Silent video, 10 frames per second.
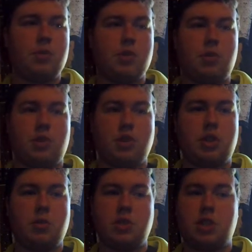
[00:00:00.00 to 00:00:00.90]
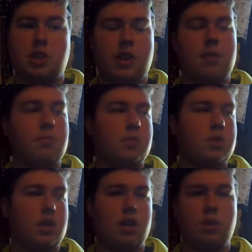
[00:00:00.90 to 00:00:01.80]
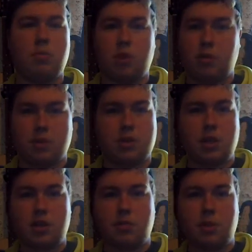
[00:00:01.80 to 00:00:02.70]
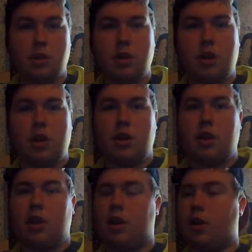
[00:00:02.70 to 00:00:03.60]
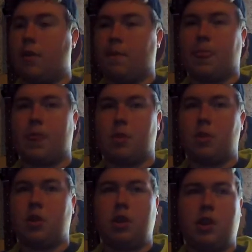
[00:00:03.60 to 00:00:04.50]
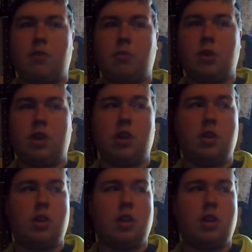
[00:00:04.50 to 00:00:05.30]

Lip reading: So the song was to them, saying, "You're pretty much dead to me." Really, everybody